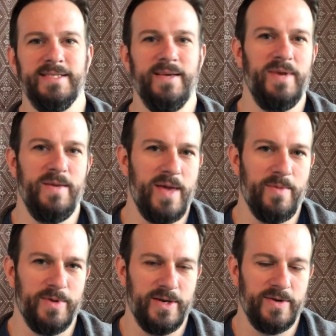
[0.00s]
somebody be
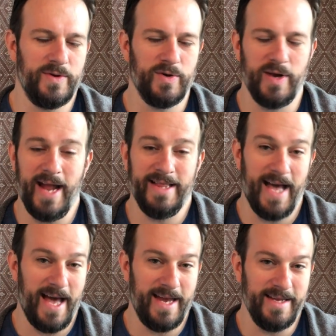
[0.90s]
able to create
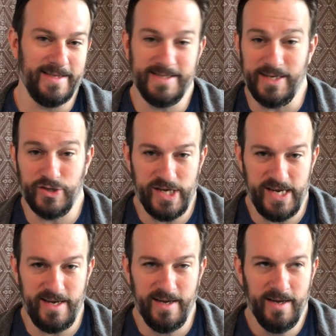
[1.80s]
that in
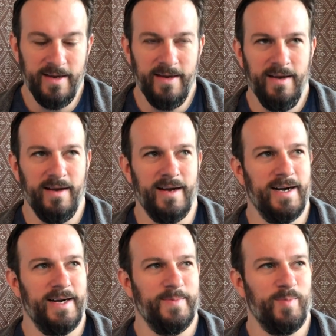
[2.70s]
CG.
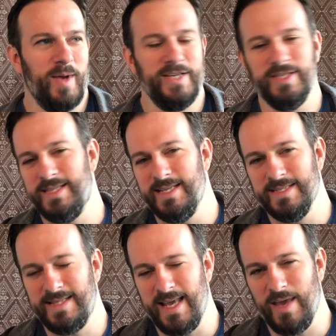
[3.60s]
I just didn't
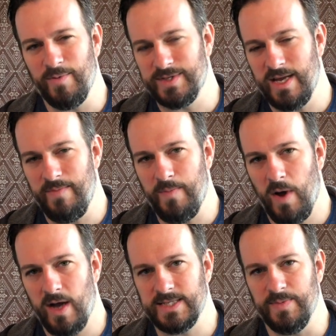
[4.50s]
think it was going to be
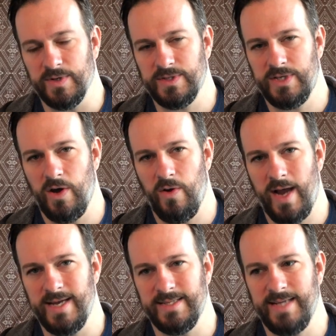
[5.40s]
possible. So
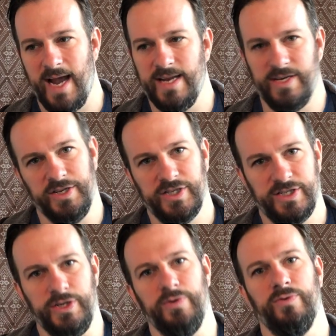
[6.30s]
I decided to
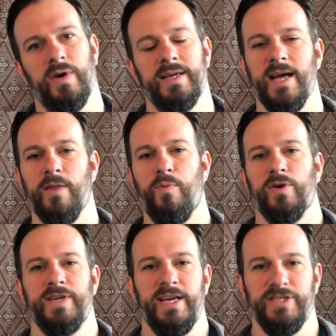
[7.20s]
just do a
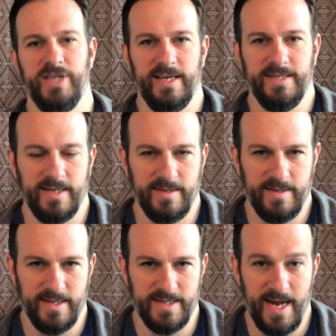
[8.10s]
teleportation as
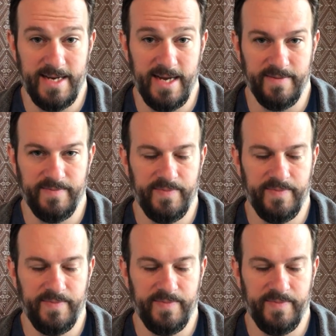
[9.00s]
an idea.